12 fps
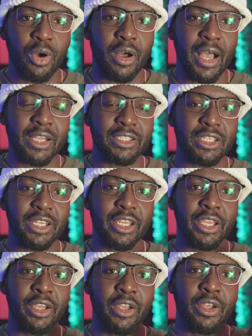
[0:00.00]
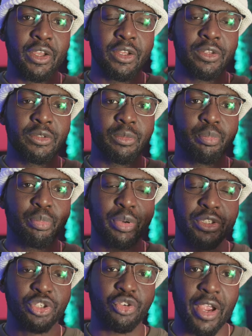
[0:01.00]
are actually
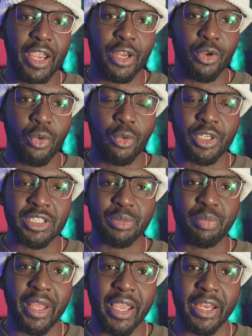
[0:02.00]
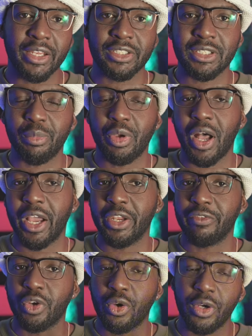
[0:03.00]
portraying or displaying some kind
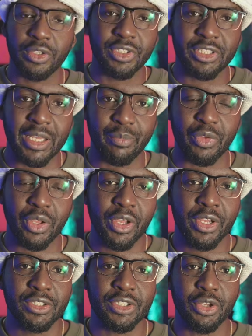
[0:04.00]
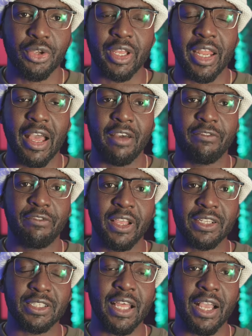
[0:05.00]
of a concept. So you can have
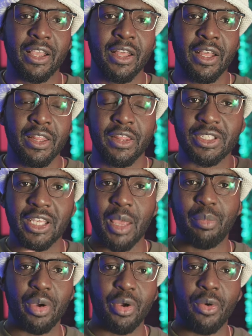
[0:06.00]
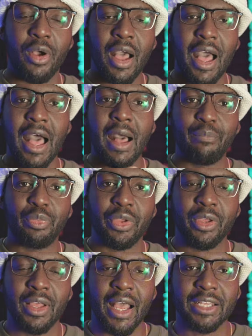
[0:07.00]
things like this hippo apt
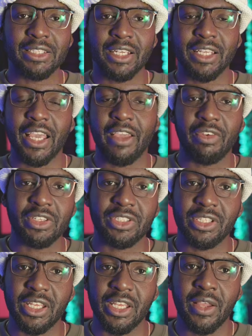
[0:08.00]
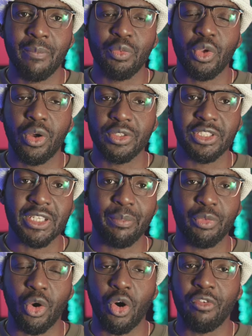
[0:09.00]
actually gave us the
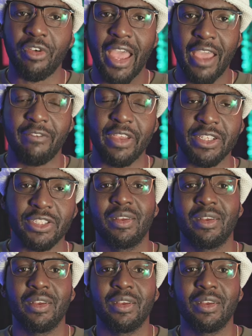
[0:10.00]
concept of heavies.